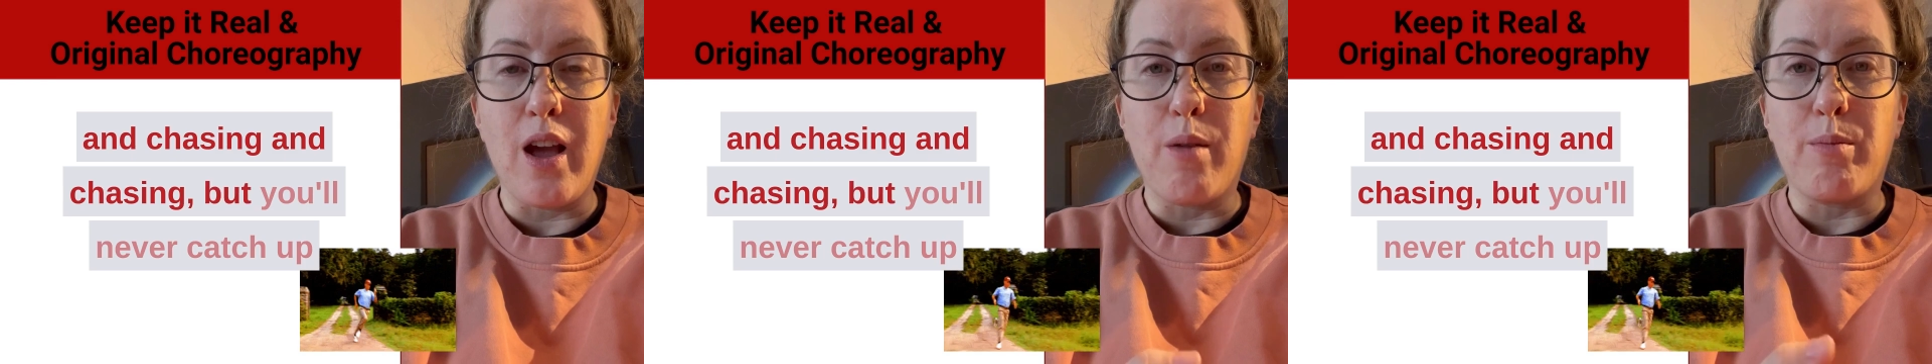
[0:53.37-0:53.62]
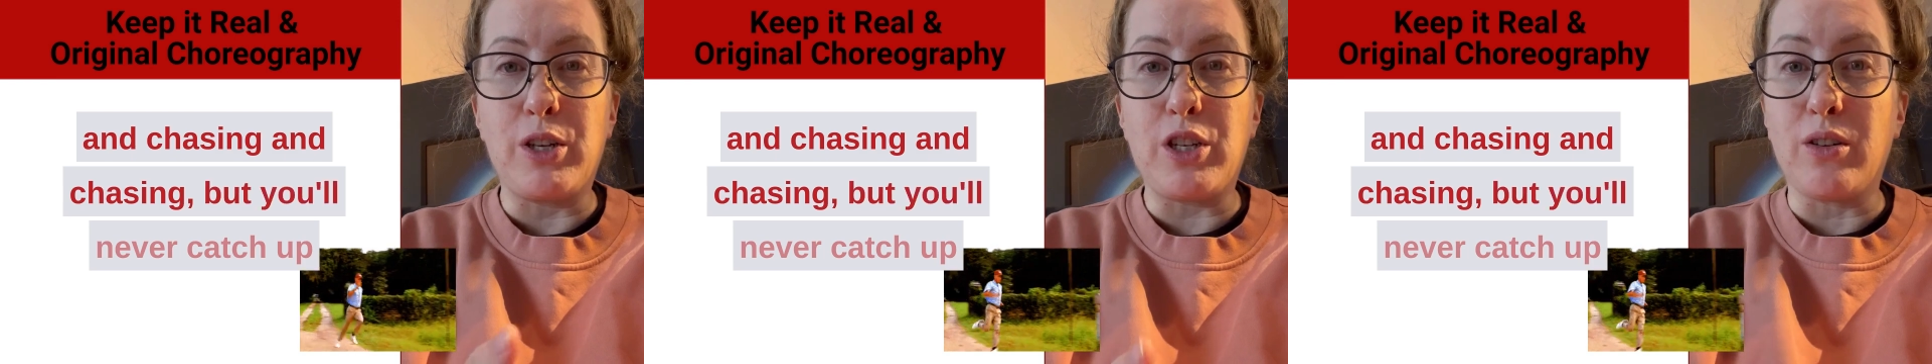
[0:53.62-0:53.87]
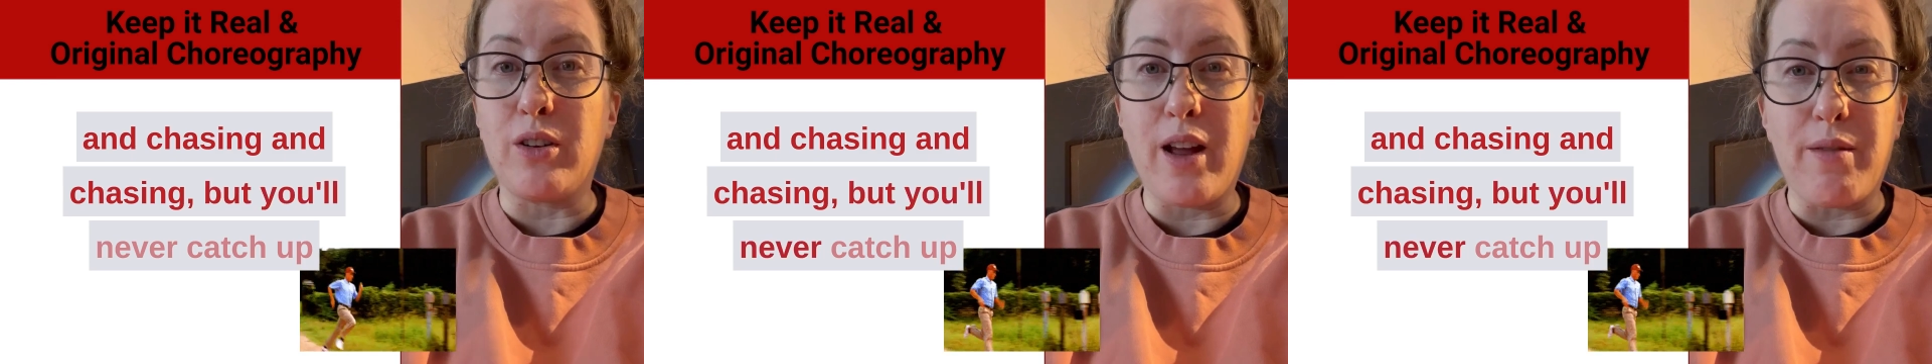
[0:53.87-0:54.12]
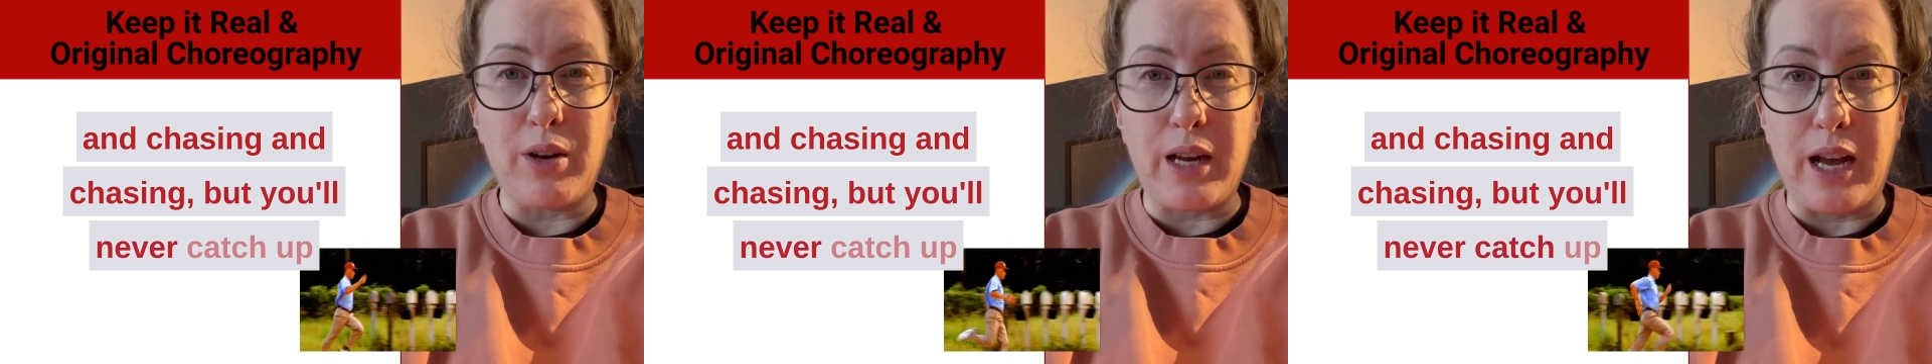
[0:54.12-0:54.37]
but you'll
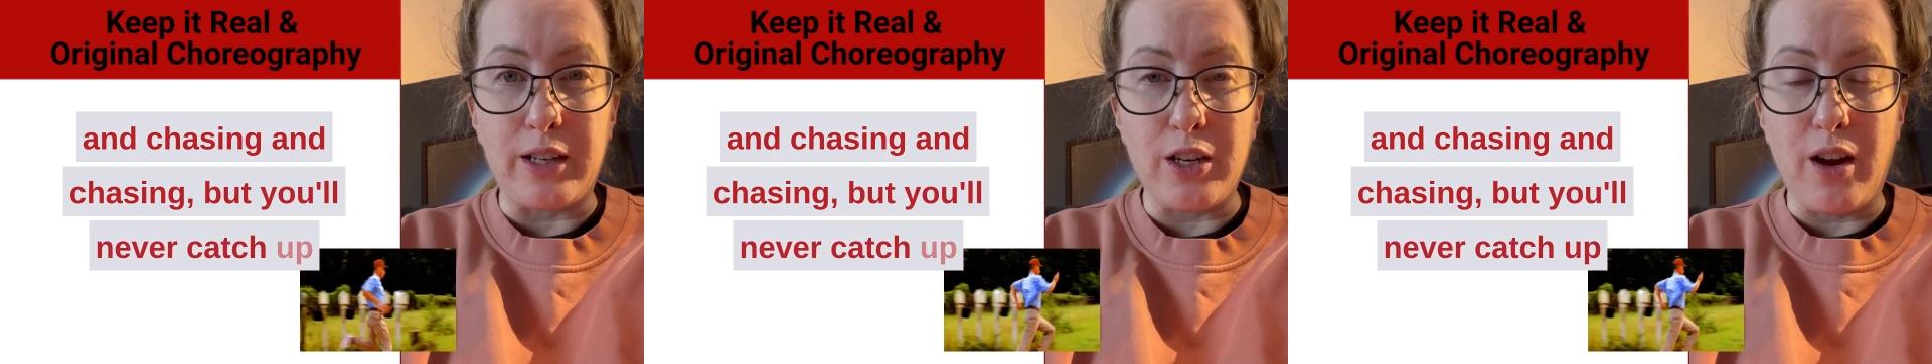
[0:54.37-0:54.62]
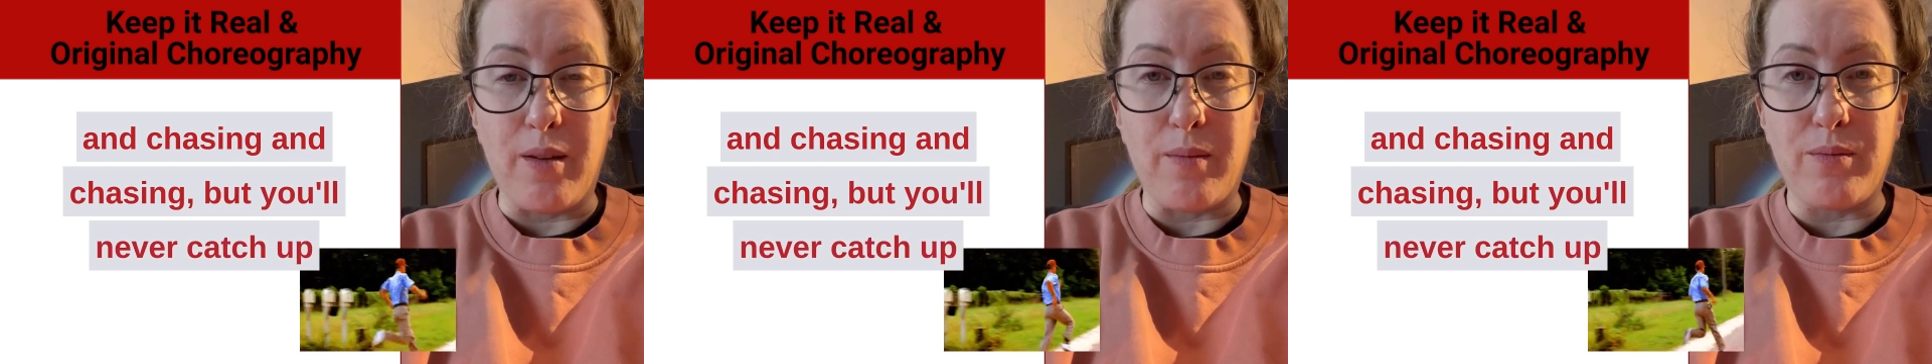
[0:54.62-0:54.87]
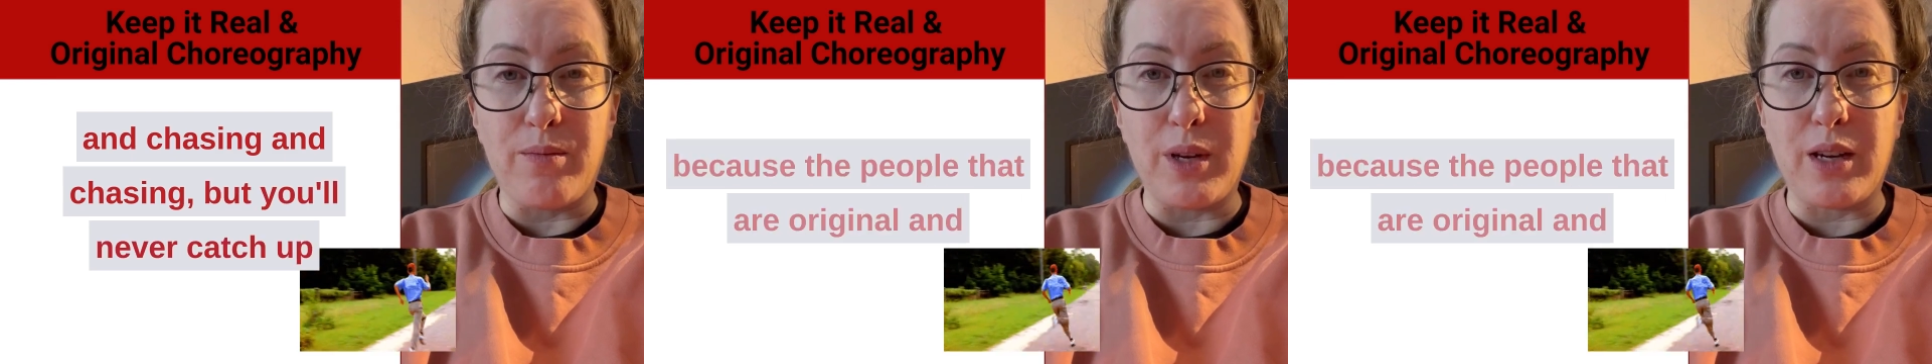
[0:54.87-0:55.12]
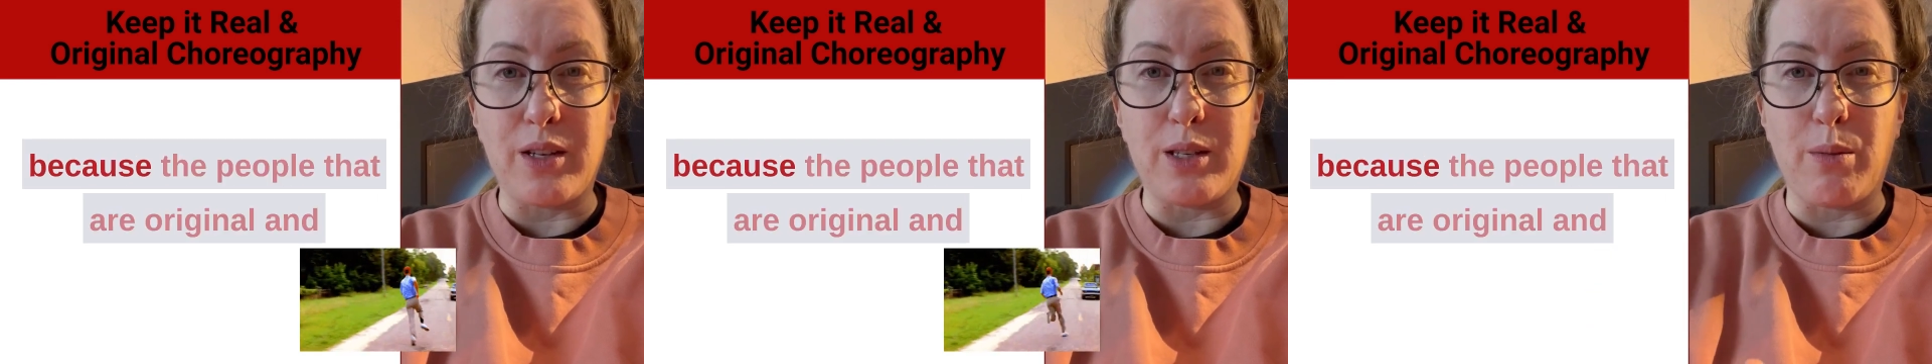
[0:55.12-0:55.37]
never catch up
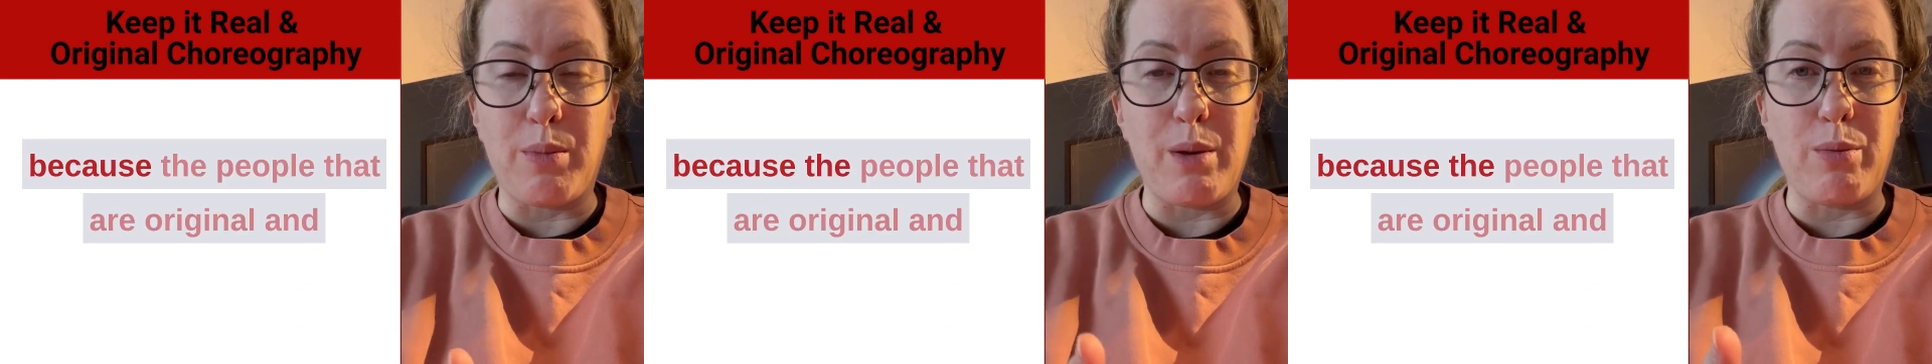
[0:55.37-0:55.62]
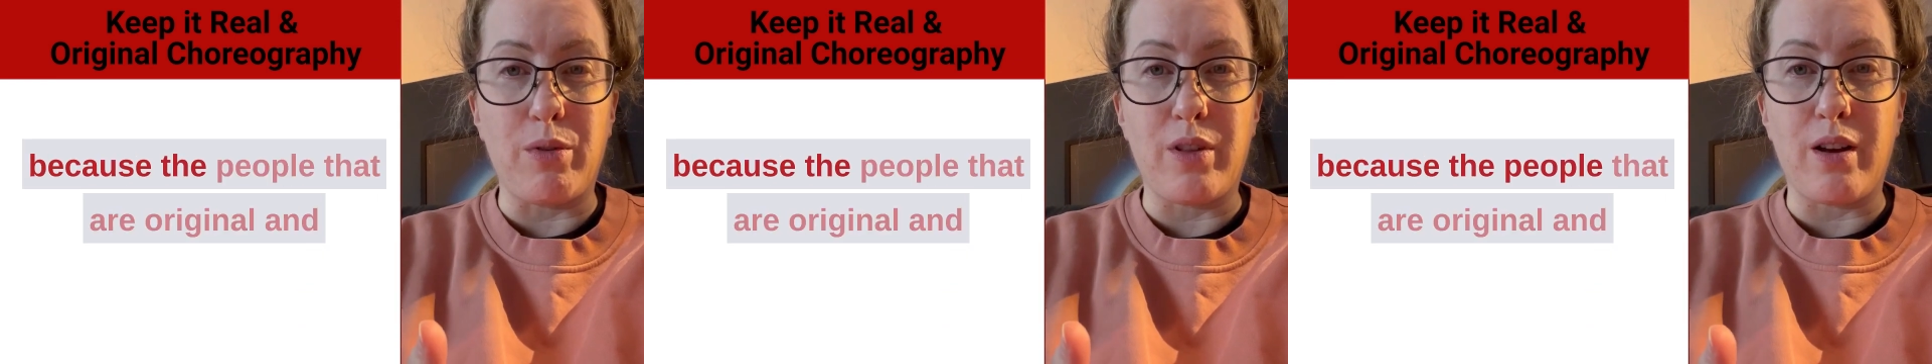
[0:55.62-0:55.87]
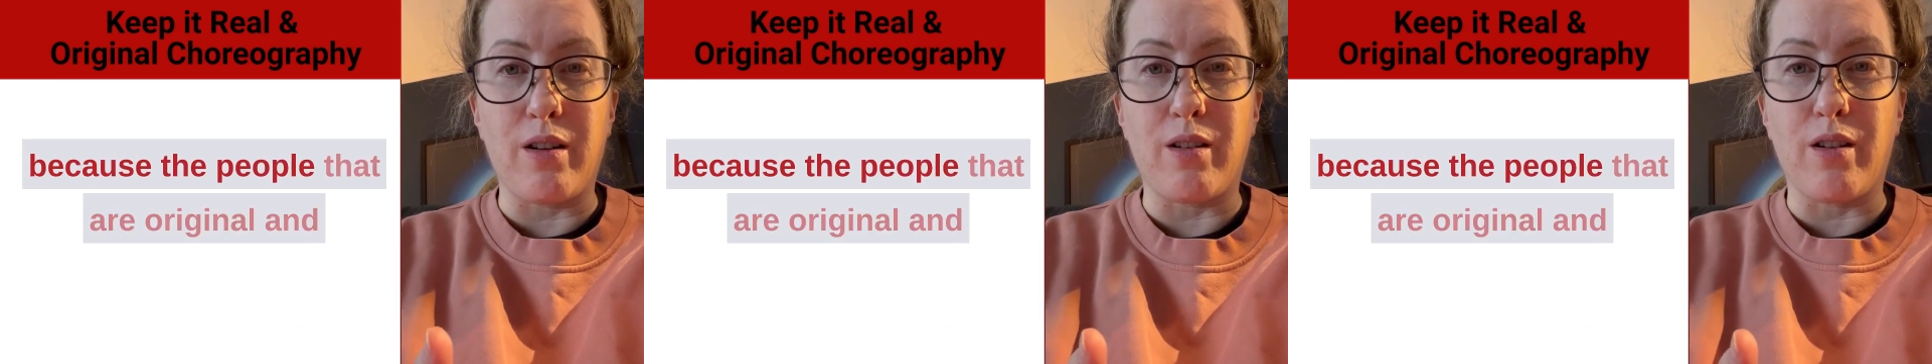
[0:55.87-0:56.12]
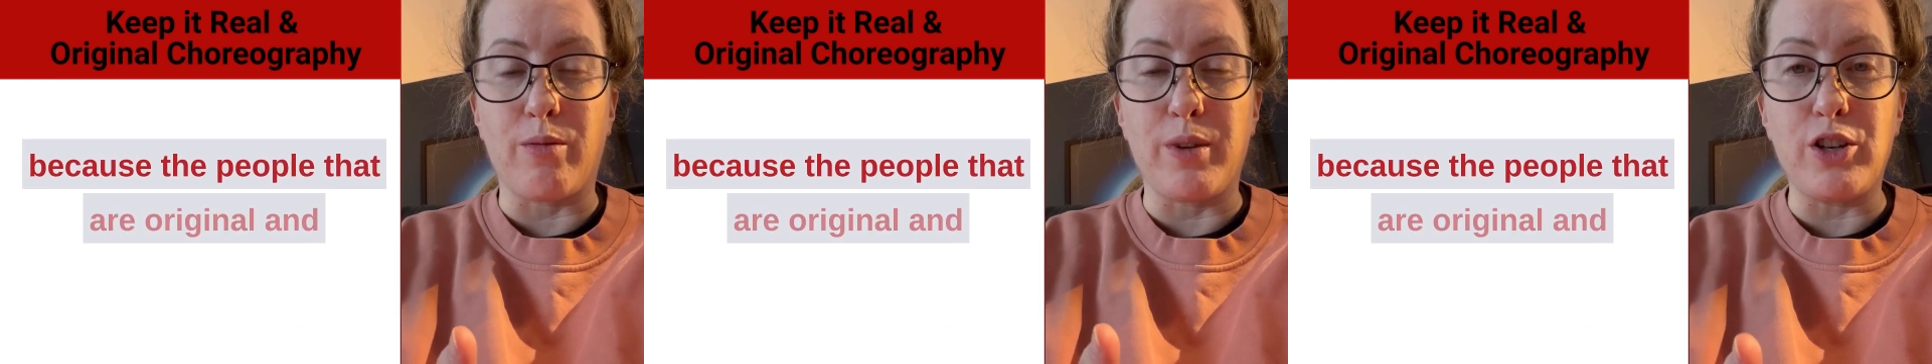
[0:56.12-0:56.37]
because the people that are
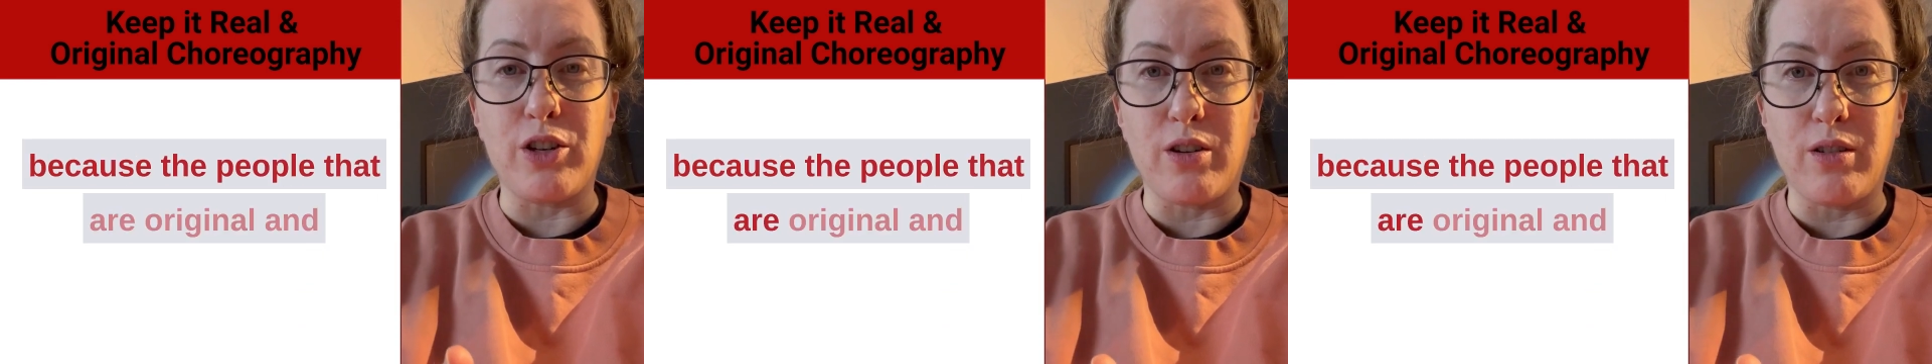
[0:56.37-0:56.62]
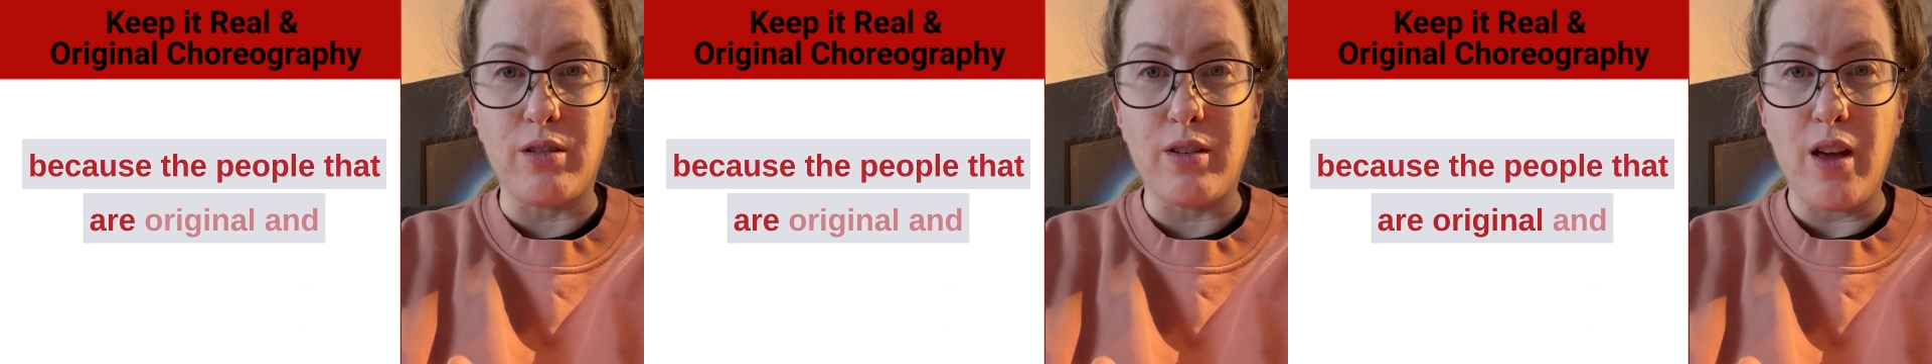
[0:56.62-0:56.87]
original